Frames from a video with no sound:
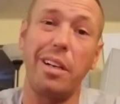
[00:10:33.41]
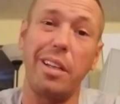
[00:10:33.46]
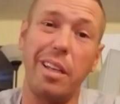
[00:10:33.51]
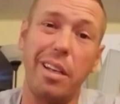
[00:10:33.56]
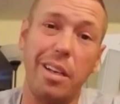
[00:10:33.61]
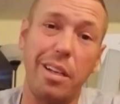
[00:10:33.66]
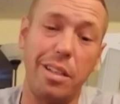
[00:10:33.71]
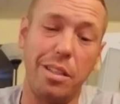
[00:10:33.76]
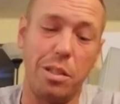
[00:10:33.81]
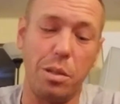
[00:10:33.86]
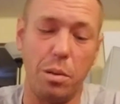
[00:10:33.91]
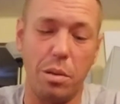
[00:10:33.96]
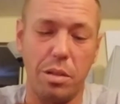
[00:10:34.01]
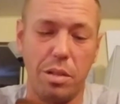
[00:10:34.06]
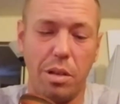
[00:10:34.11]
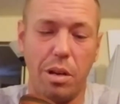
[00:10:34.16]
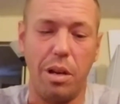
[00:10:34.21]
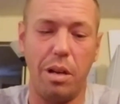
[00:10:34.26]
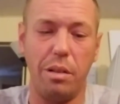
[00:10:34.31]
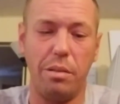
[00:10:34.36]
getting into it,
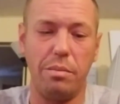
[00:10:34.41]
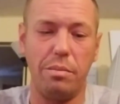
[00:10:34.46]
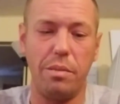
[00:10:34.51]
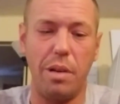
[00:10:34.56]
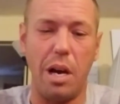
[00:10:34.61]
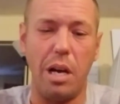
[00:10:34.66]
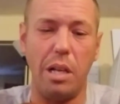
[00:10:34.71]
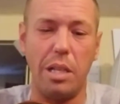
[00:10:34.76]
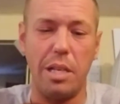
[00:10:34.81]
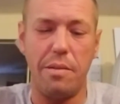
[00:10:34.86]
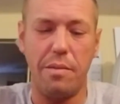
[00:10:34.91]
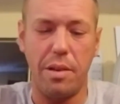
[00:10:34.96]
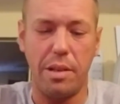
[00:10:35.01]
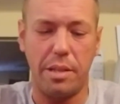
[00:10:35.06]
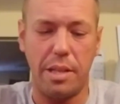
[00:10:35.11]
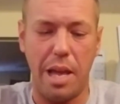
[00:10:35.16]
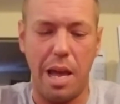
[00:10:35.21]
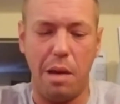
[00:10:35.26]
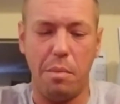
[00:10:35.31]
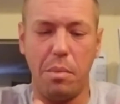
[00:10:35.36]
so I'll leave it at
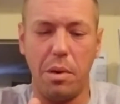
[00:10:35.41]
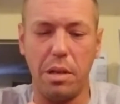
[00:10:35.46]
that.